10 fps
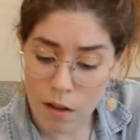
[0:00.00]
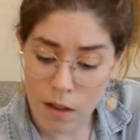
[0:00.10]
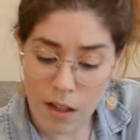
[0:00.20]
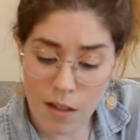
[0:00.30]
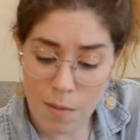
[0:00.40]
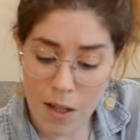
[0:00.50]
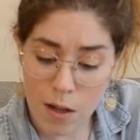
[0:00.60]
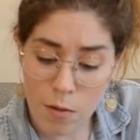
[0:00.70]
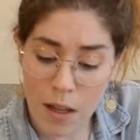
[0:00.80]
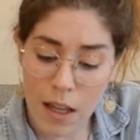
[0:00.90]
that doesn't mean
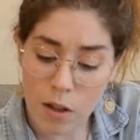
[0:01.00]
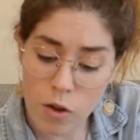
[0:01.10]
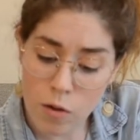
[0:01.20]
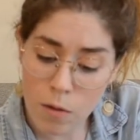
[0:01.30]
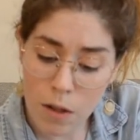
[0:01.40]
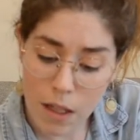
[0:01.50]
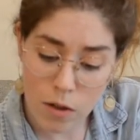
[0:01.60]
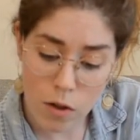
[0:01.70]
you can't do this.